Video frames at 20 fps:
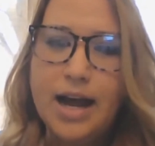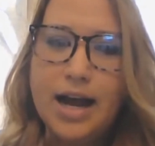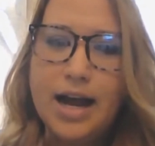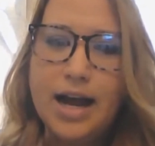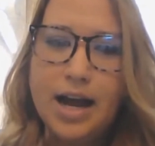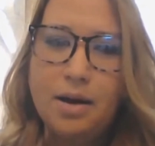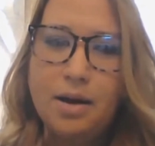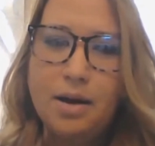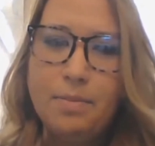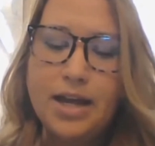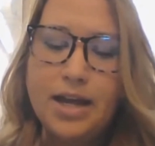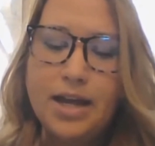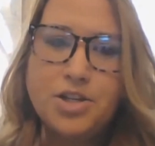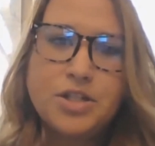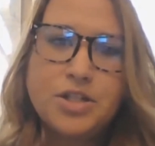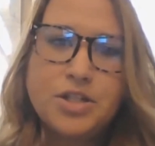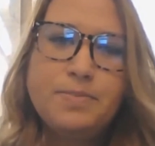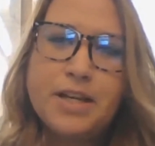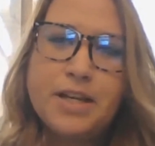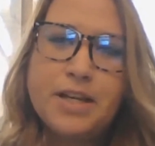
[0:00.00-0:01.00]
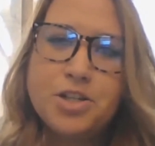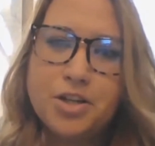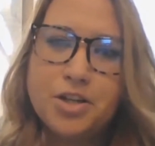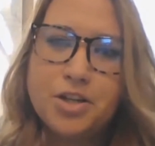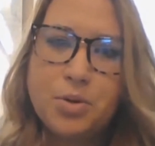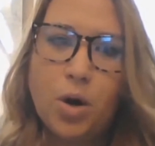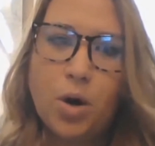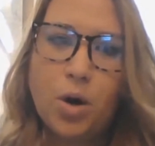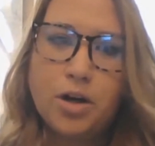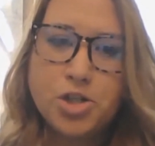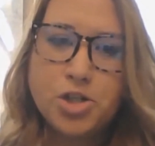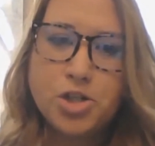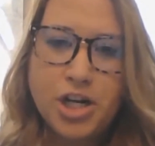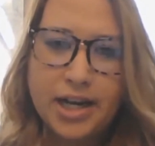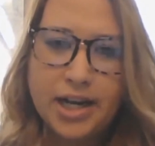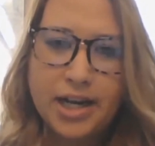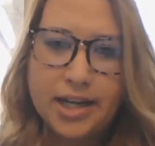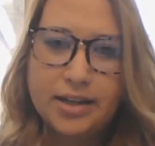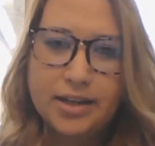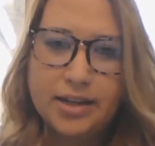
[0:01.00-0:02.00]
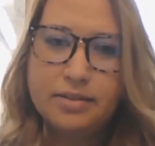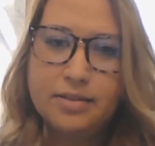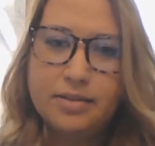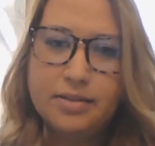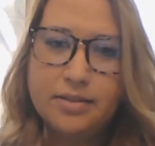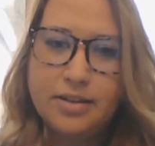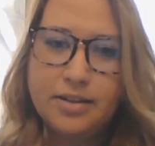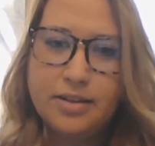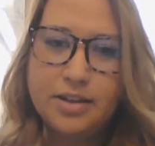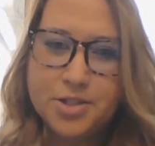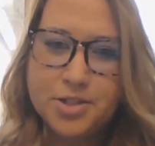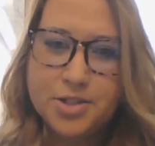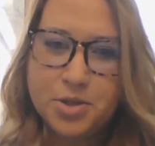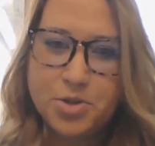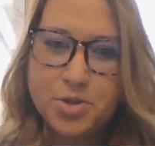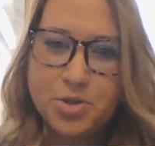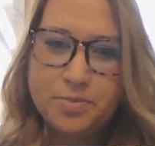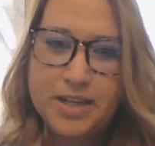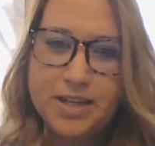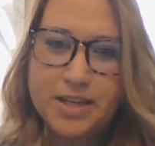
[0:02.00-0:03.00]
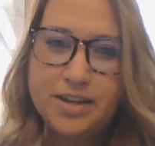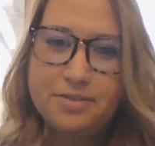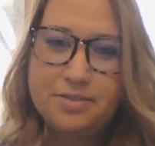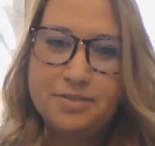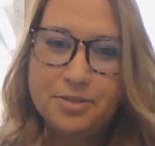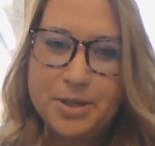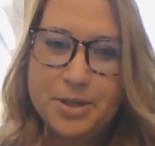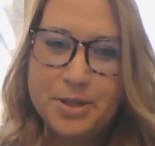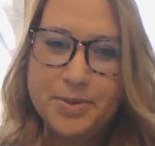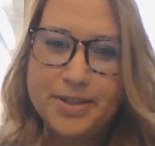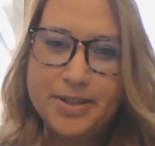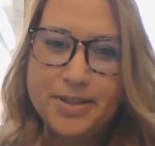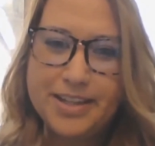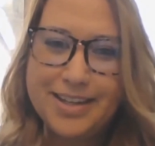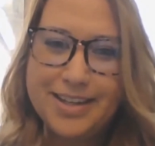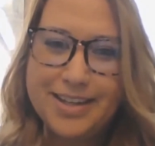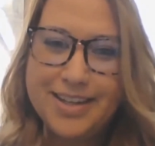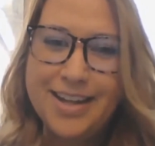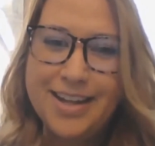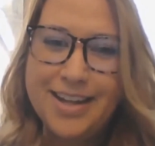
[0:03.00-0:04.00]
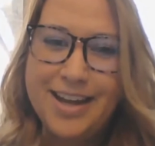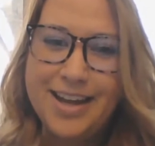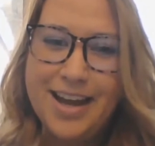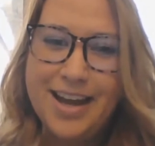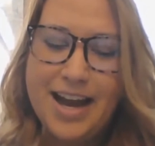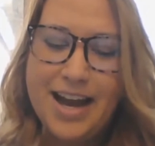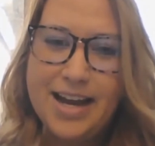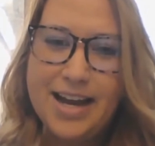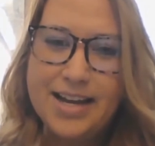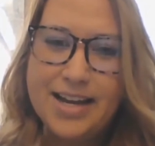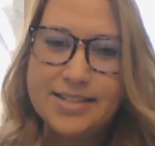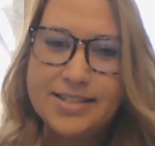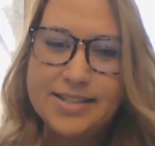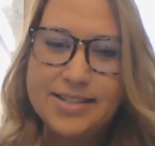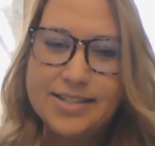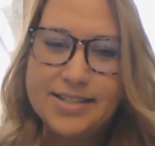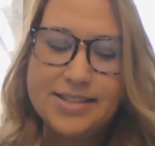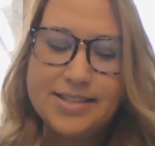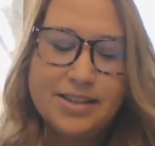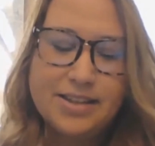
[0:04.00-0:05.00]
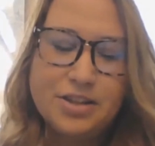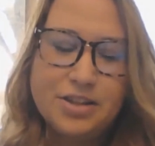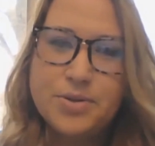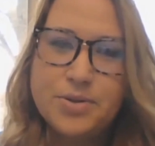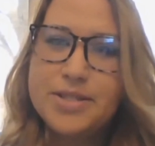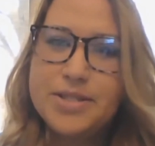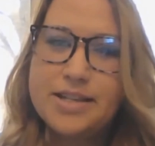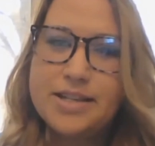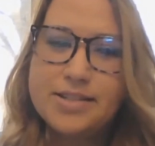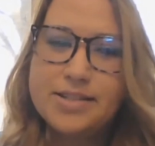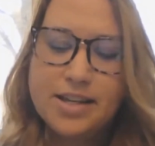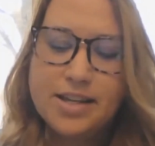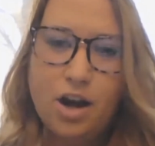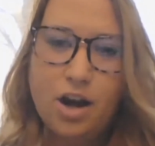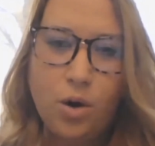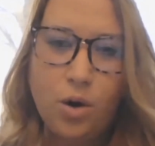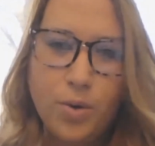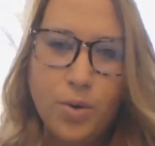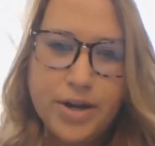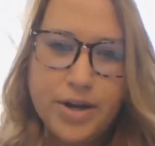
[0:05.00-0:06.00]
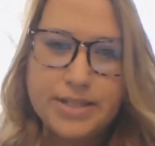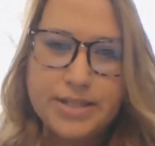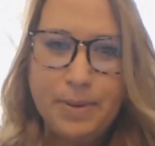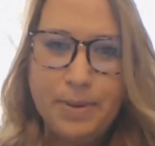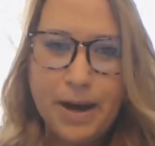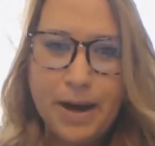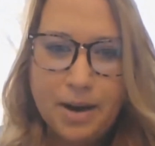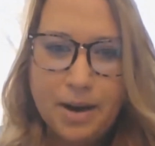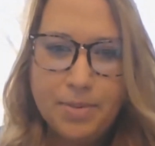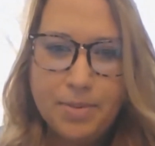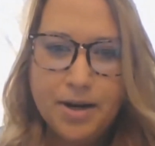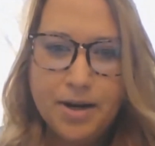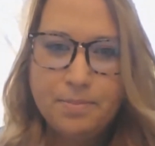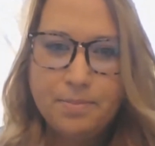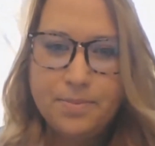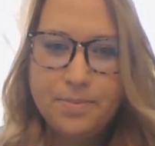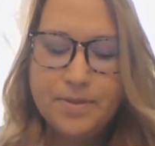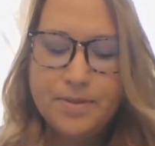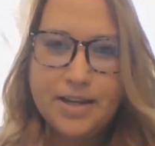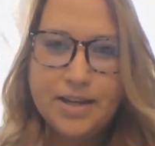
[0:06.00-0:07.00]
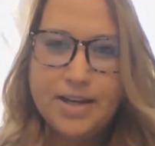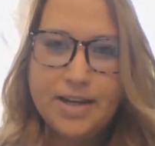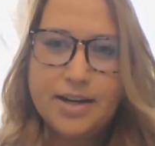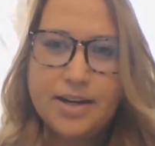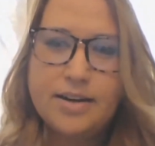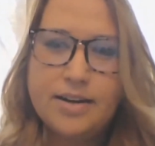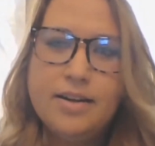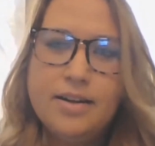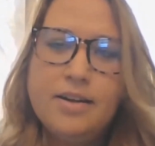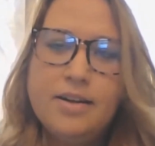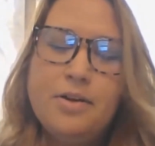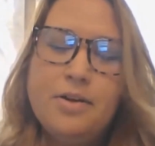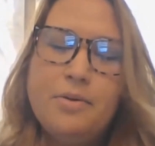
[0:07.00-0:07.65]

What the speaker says: And just make sure you are checking your social media frequently, as those things can always pop up there.